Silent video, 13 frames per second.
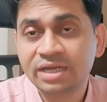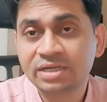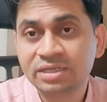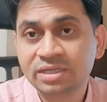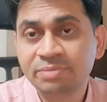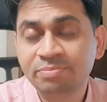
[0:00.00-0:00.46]

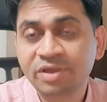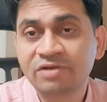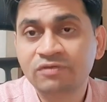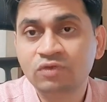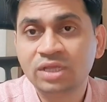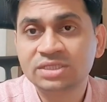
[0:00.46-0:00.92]
the
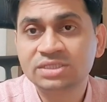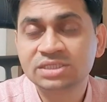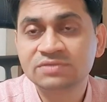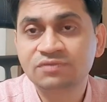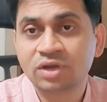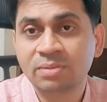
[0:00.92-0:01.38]
impactful
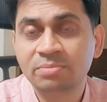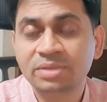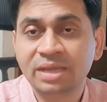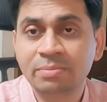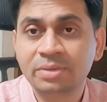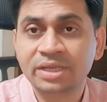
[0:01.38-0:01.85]
essays for
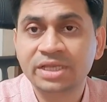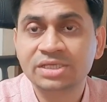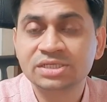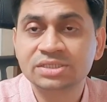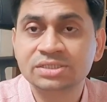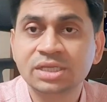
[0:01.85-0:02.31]
MBA
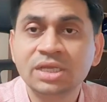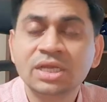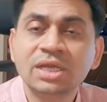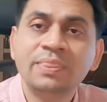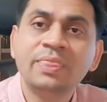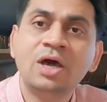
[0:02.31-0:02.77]
applications.
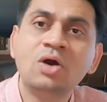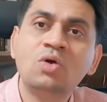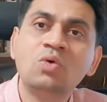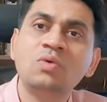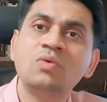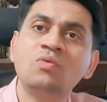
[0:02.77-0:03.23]

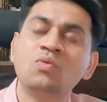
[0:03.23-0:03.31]
Now,